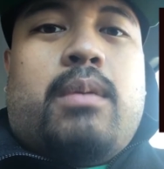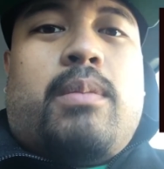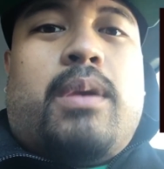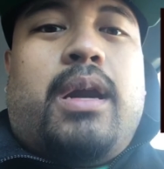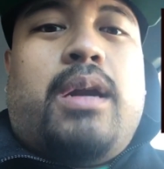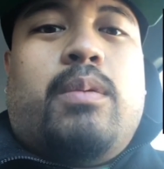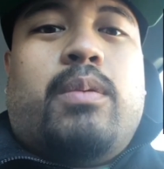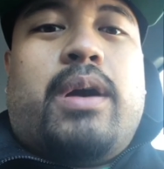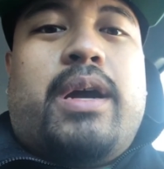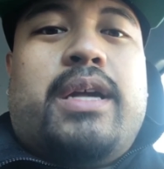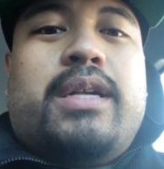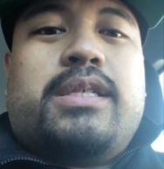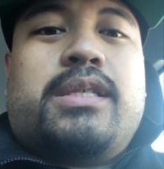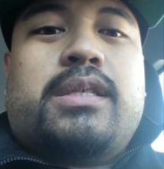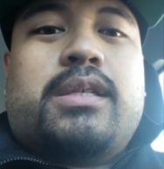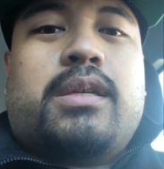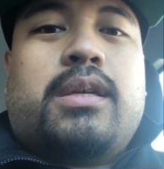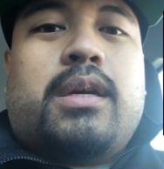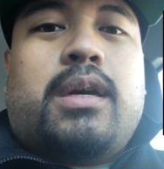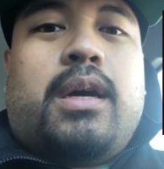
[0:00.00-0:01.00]
But
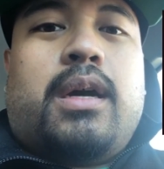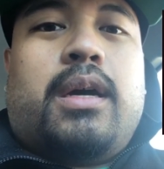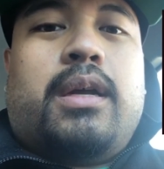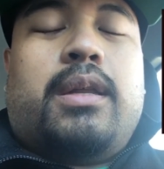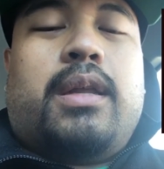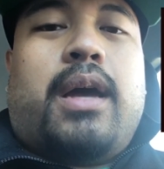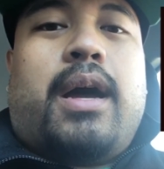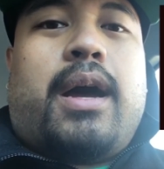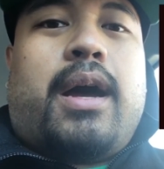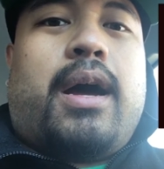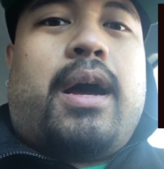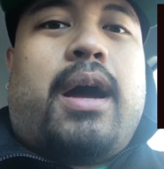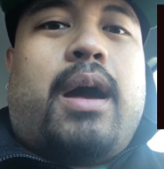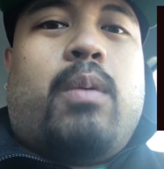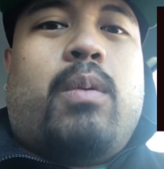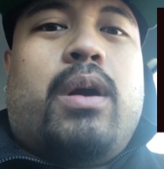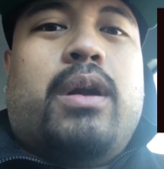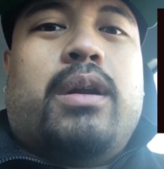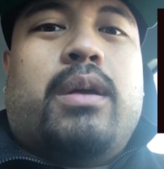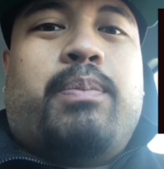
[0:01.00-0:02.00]
anyways, I
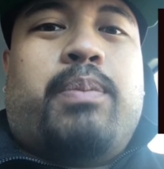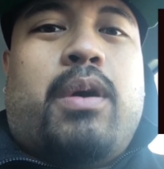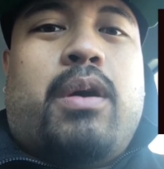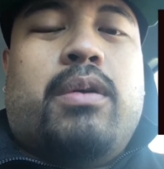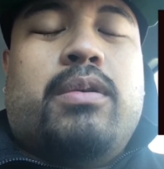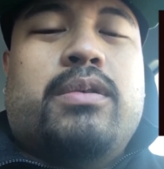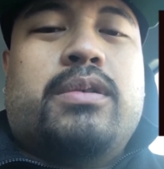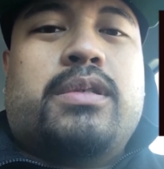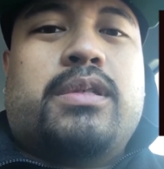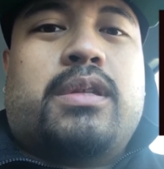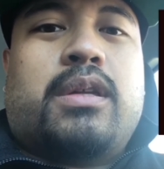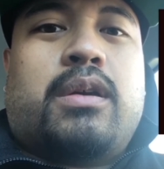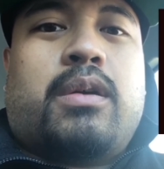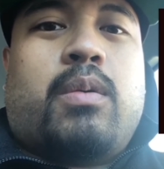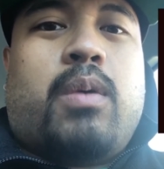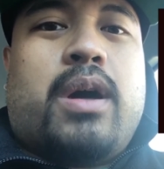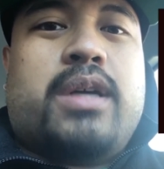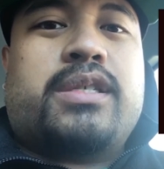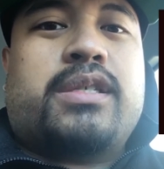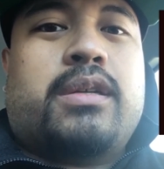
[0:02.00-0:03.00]
wanted to pose the
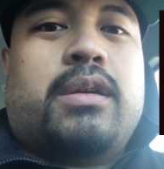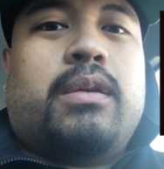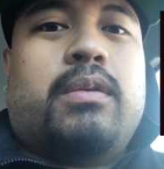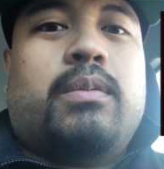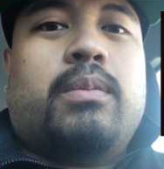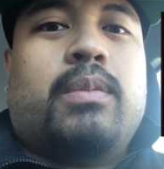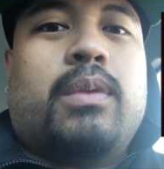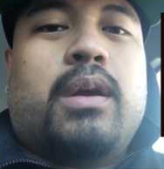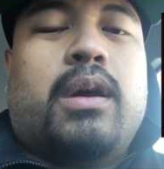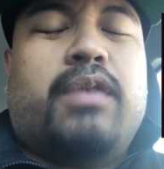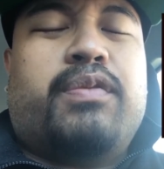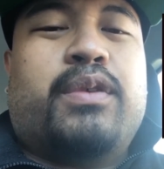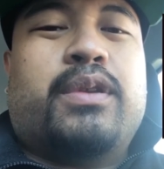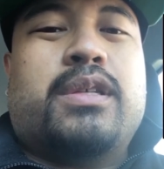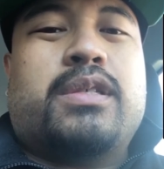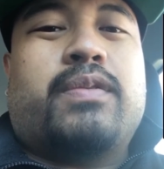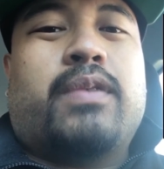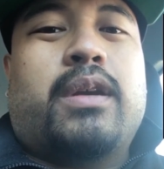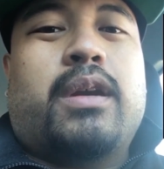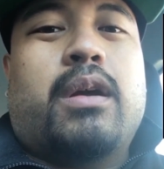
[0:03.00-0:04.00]
question for
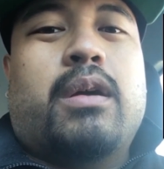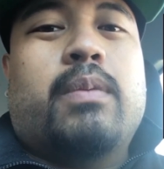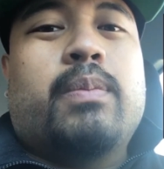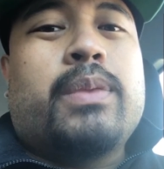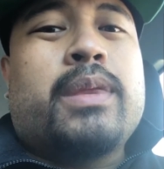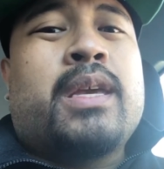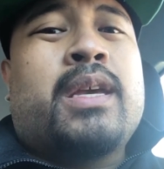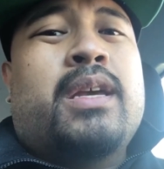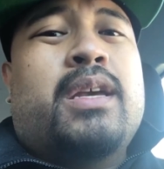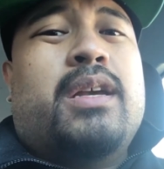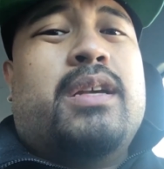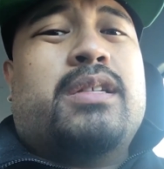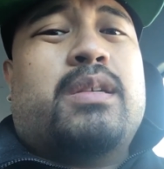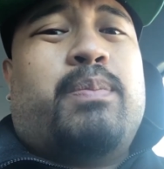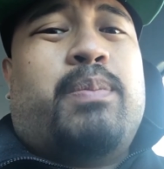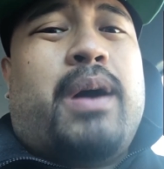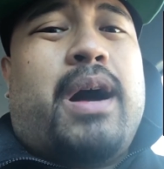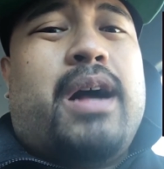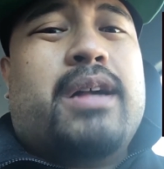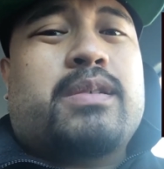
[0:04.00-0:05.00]
this video: is
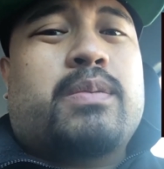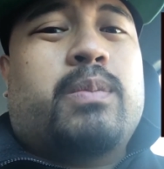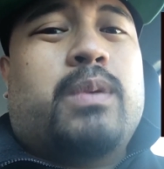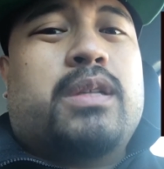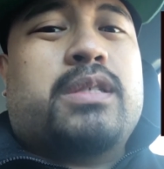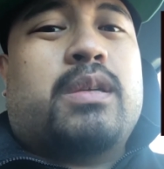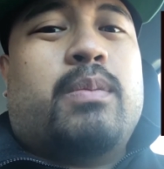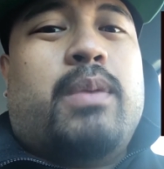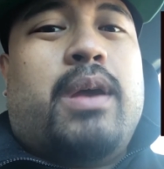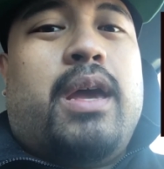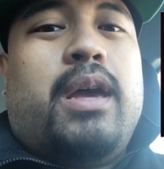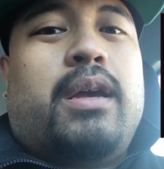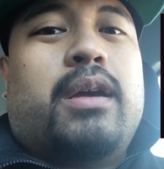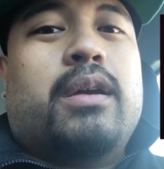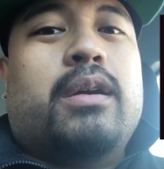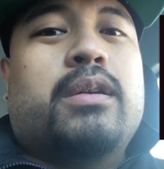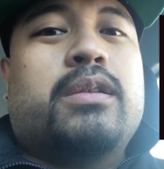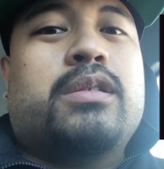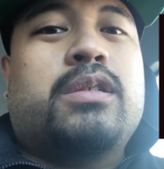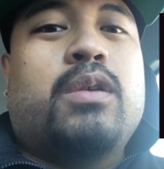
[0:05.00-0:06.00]
it possible to make
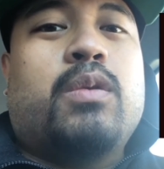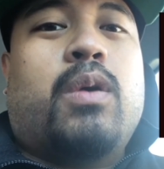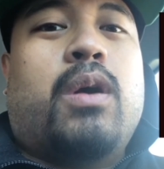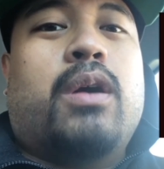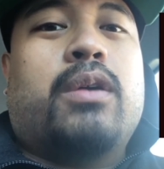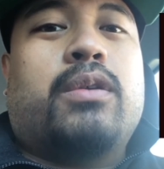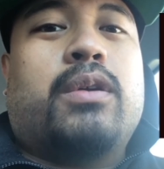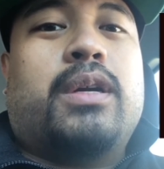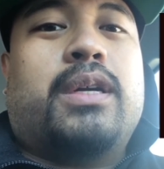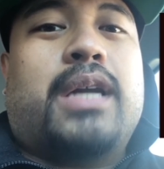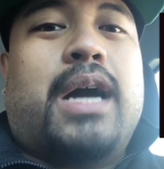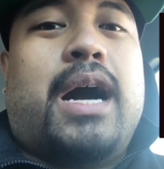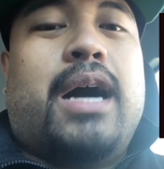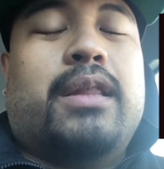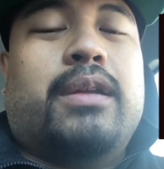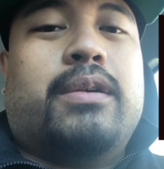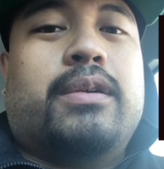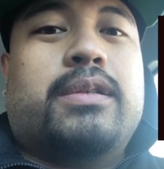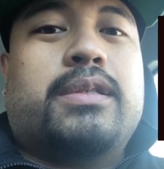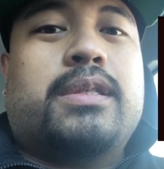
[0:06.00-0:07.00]

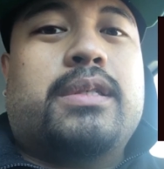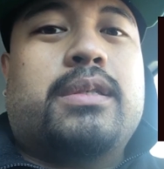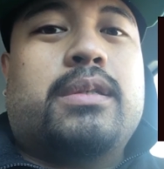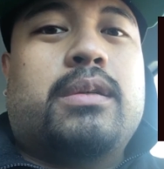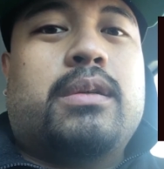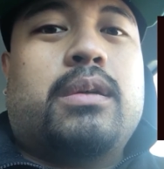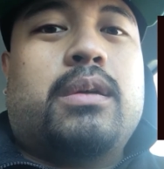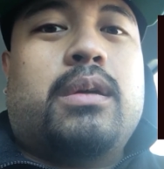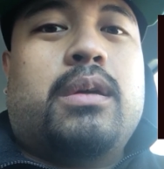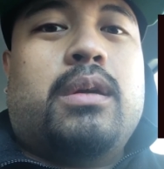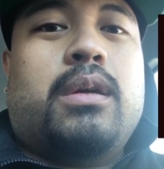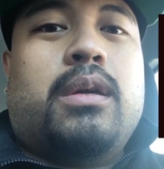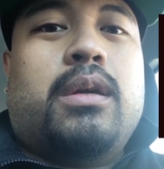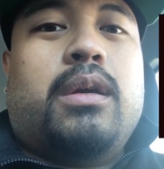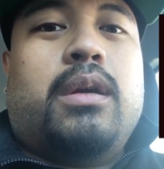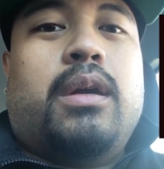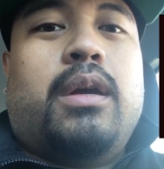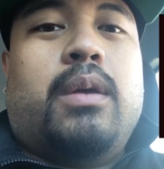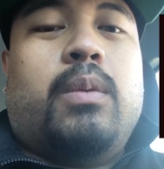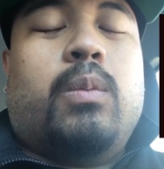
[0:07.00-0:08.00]
$200
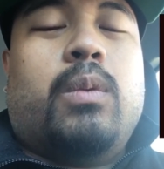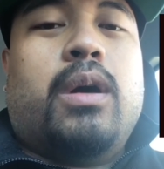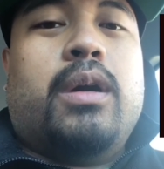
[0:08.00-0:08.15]
in